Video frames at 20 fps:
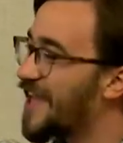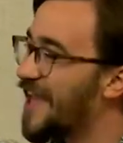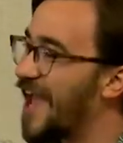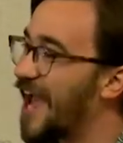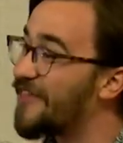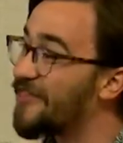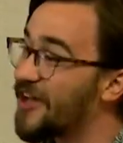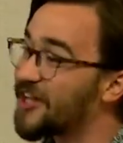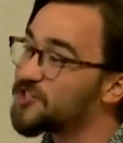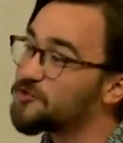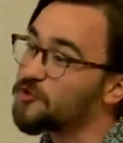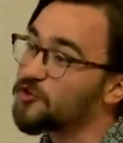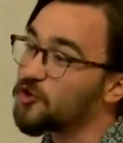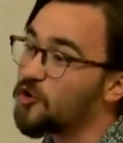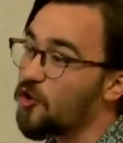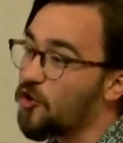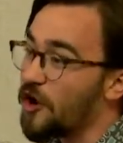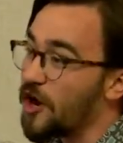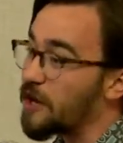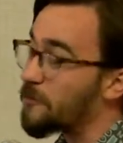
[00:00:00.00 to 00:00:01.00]
And that's what the
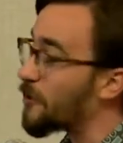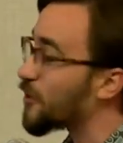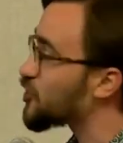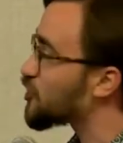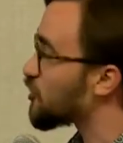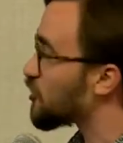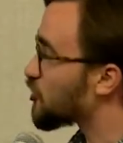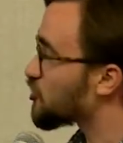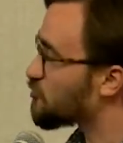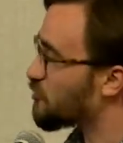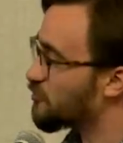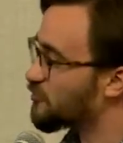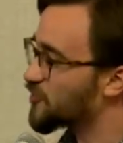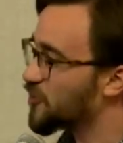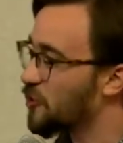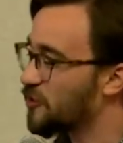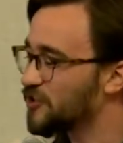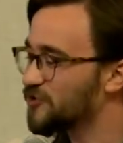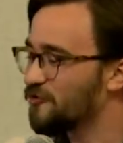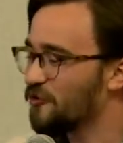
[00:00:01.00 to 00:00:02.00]
core animation instrument was
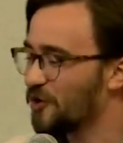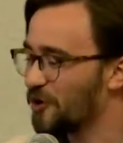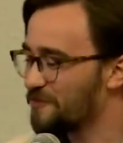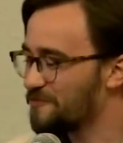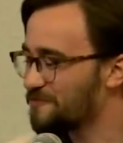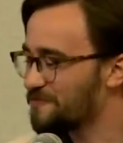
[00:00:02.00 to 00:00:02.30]
always for.